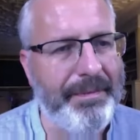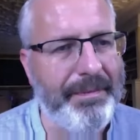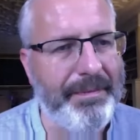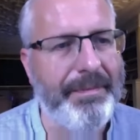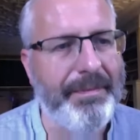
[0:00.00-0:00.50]

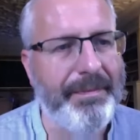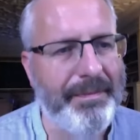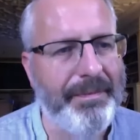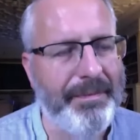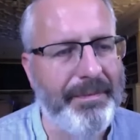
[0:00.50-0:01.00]

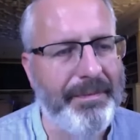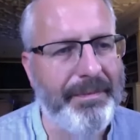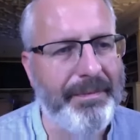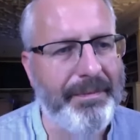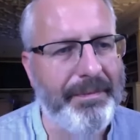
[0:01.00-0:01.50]

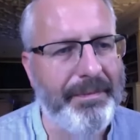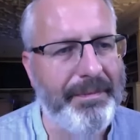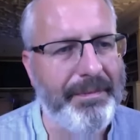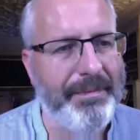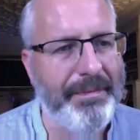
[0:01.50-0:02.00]

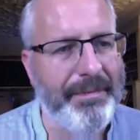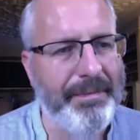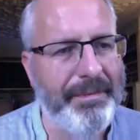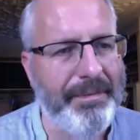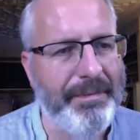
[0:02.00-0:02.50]

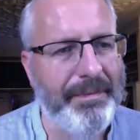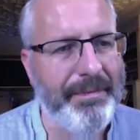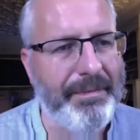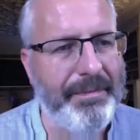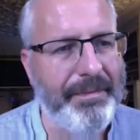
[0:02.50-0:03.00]

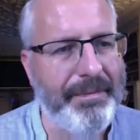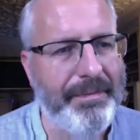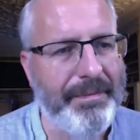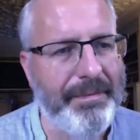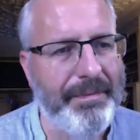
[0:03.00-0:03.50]

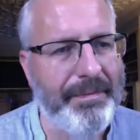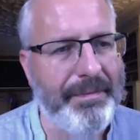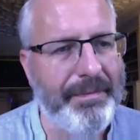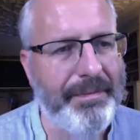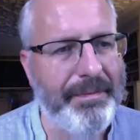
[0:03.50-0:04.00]

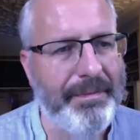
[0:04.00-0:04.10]
(not speaking)